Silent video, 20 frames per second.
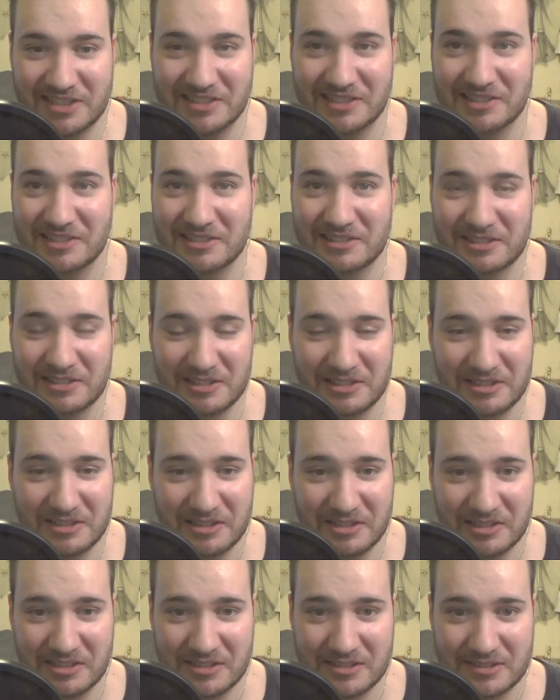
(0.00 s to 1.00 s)

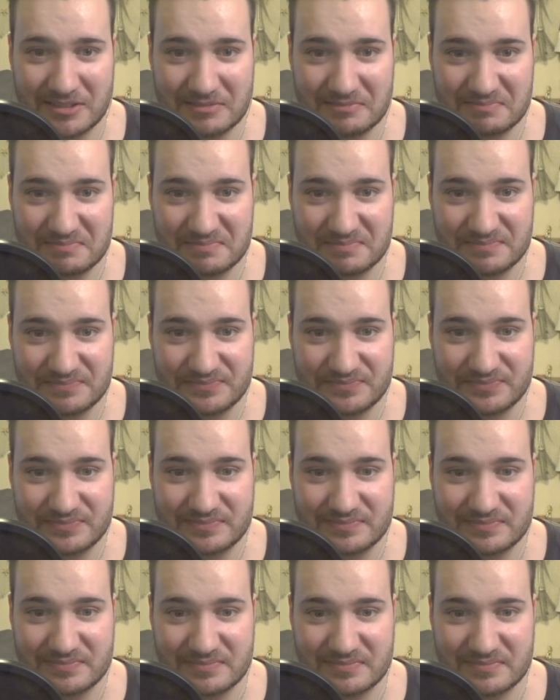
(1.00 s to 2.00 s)

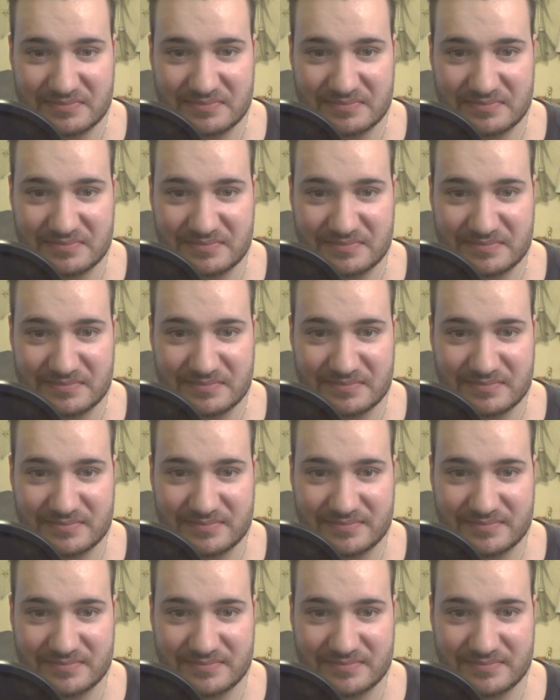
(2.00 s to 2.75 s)
(no one is talking)